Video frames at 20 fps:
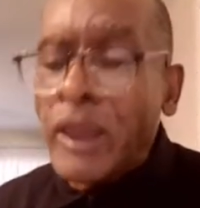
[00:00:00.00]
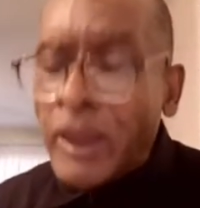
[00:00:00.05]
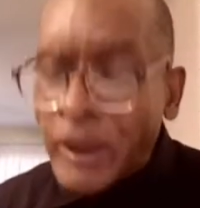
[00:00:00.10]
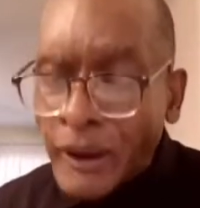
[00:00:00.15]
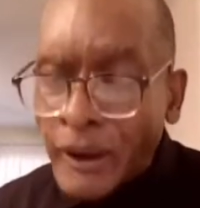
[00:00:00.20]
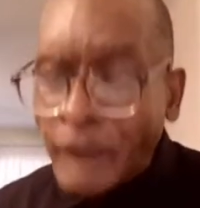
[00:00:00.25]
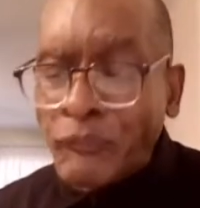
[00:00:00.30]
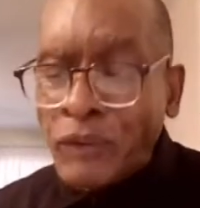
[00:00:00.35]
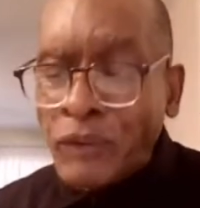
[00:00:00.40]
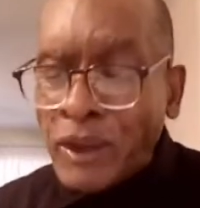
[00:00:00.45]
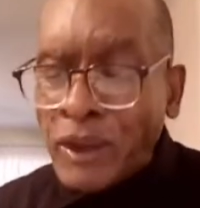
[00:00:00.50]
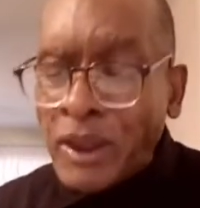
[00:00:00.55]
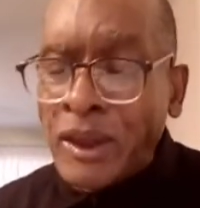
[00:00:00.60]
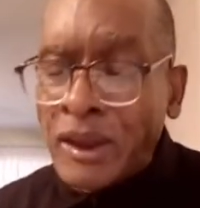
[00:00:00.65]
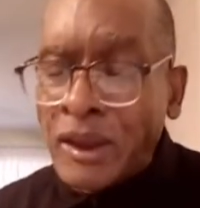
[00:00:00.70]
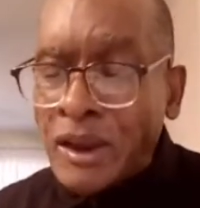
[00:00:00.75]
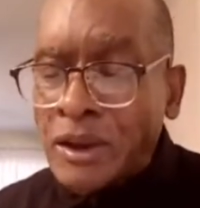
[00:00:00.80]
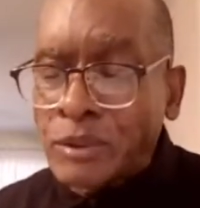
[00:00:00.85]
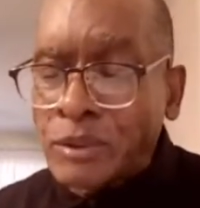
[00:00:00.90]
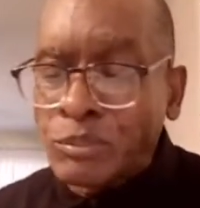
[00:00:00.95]
If
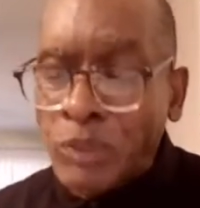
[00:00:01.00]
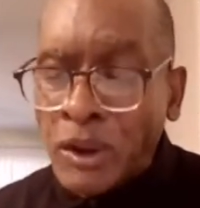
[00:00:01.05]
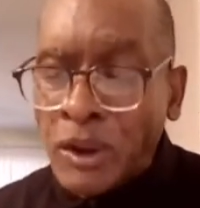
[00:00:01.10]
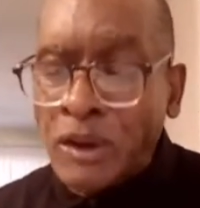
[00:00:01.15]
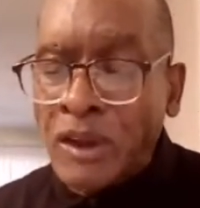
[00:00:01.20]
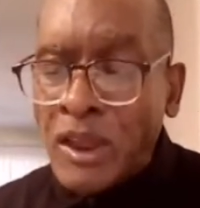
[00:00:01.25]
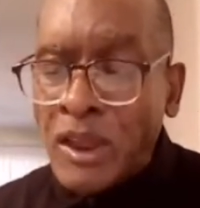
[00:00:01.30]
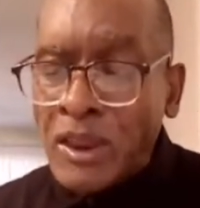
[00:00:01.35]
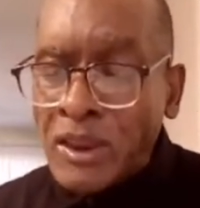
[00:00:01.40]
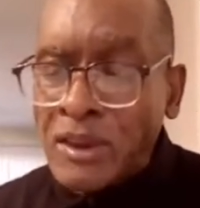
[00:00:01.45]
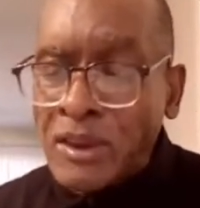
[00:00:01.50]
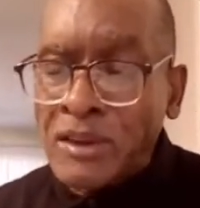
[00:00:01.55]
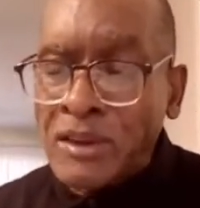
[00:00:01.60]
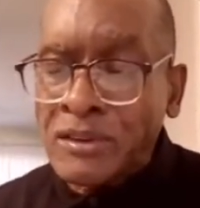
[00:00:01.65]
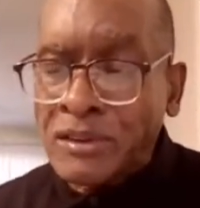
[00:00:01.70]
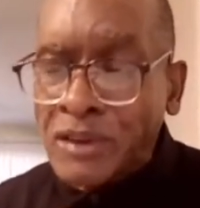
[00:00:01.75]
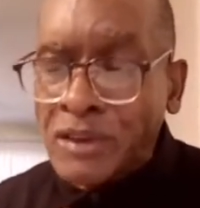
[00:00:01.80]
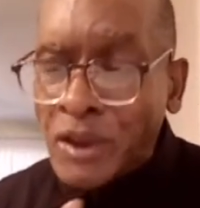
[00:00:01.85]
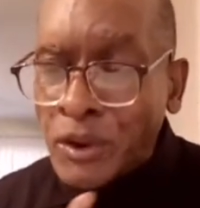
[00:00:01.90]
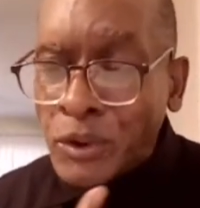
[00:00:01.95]
he is
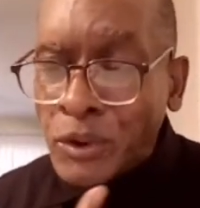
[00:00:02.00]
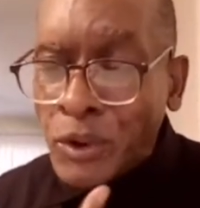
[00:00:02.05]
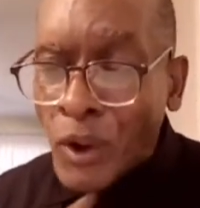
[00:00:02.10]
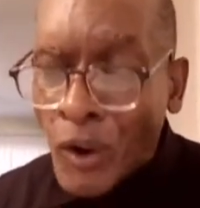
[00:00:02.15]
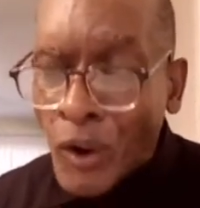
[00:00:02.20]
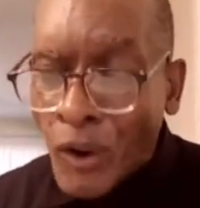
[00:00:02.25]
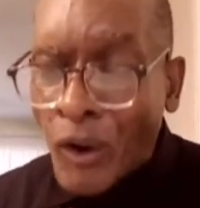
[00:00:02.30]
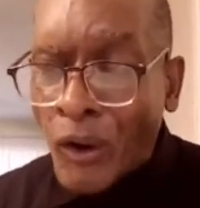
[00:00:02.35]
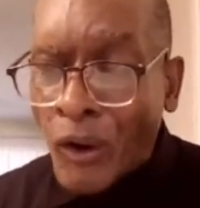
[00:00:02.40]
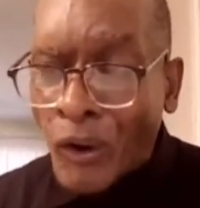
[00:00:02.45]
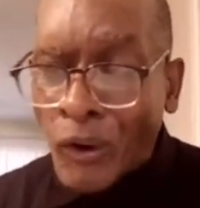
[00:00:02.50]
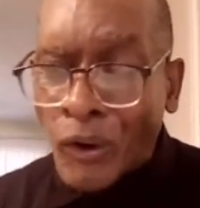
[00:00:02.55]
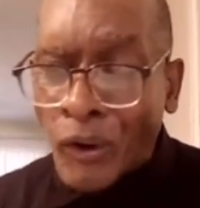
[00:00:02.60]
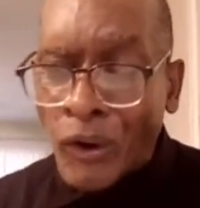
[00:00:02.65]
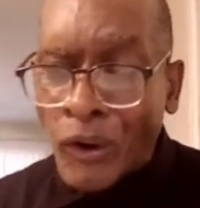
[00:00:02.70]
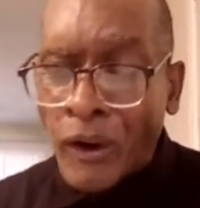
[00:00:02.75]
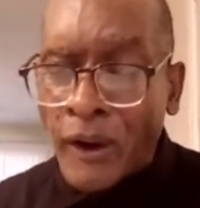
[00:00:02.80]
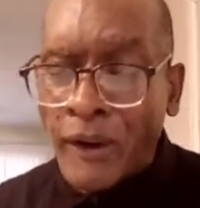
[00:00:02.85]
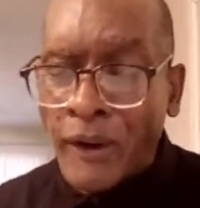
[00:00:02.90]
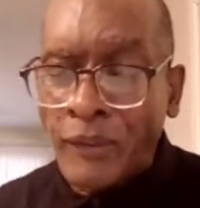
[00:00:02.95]
speaking into your
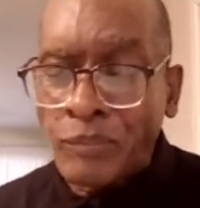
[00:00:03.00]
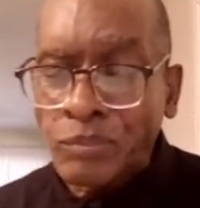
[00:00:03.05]
heart,